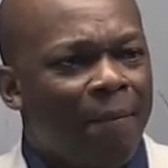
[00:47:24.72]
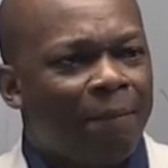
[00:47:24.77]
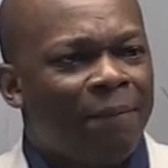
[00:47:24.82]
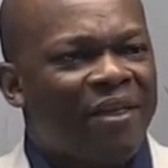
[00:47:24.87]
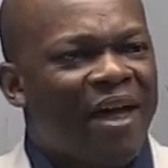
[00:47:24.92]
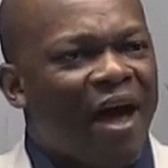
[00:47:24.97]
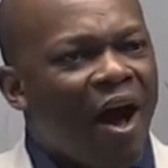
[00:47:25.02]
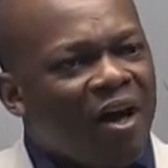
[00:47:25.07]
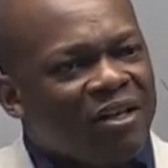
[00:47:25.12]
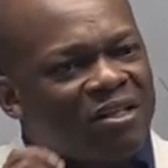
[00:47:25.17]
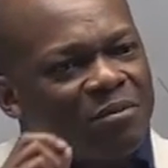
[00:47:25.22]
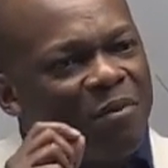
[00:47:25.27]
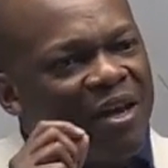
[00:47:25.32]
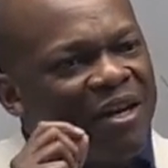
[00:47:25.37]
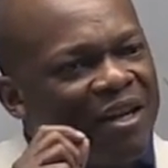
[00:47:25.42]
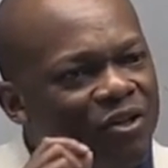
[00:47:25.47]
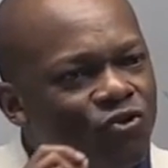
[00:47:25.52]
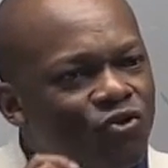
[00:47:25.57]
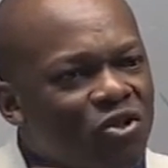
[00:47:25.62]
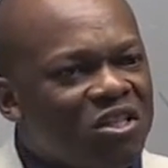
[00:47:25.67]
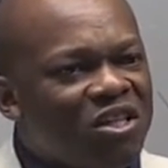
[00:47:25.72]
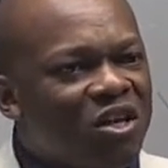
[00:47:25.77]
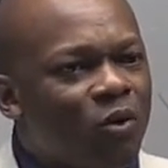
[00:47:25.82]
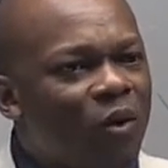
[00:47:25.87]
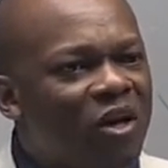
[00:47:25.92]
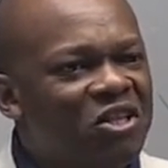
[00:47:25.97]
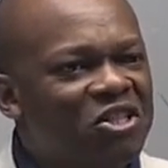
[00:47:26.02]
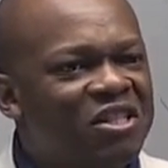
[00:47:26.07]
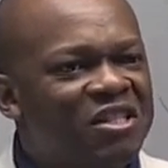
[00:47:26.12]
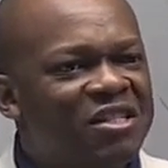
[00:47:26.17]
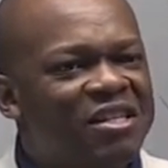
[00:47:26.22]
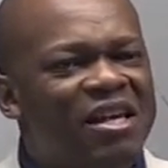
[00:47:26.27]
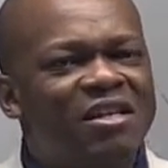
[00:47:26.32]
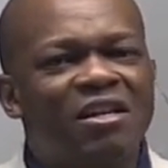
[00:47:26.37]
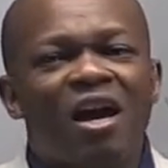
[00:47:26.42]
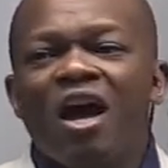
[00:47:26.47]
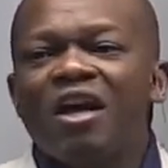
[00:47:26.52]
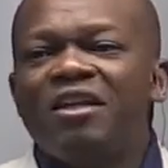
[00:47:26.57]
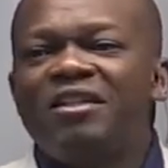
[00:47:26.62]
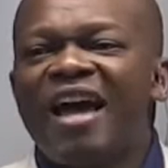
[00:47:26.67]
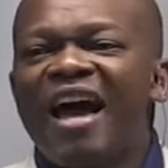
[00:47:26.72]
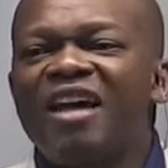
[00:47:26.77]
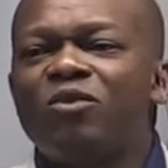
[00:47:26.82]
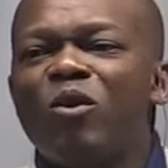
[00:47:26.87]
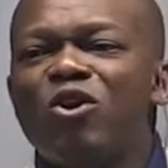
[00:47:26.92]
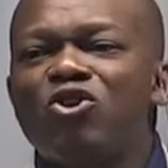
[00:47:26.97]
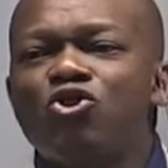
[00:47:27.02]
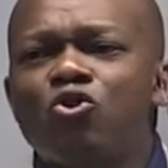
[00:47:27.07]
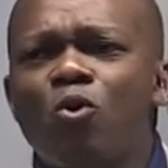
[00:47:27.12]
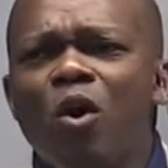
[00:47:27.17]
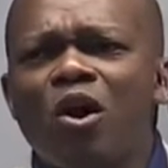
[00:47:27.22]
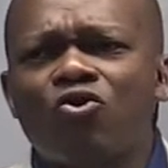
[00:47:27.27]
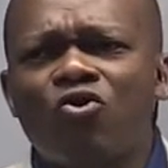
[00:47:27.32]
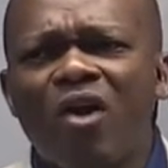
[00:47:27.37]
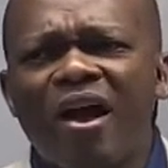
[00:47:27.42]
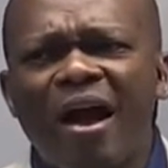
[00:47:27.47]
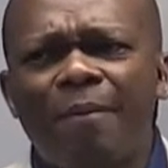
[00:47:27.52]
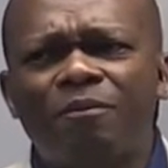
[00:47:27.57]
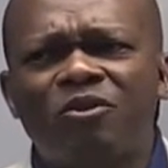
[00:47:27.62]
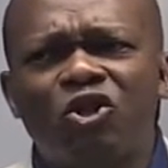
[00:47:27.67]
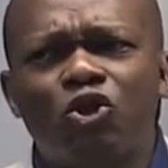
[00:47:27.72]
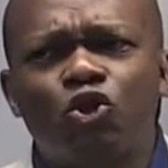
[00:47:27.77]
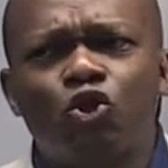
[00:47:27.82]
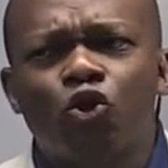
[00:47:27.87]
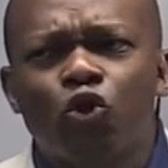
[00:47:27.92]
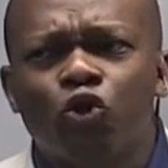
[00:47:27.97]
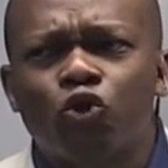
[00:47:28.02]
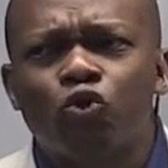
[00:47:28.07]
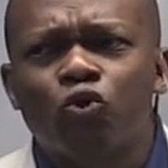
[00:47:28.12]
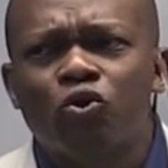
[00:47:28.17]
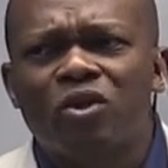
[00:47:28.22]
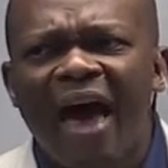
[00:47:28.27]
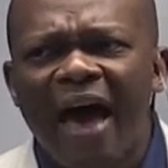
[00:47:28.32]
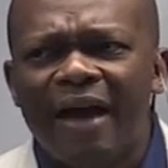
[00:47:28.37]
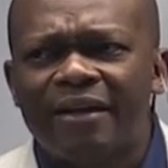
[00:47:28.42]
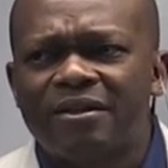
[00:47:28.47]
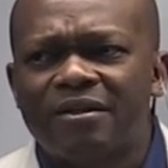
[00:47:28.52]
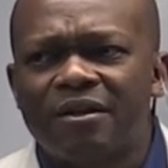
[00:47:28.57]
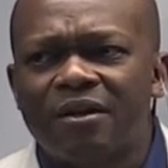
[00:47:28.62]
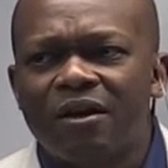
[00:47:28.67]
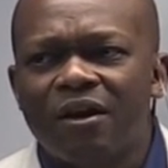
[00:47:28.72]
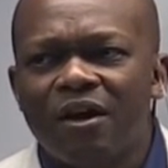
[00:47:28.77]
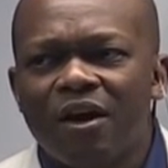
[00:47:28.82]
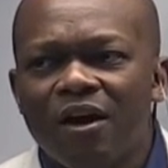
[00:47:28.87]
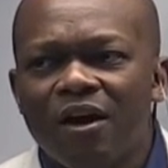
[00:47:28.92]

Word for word: But they asked me an interesting question said, Dad, when you were growing up, did you do that?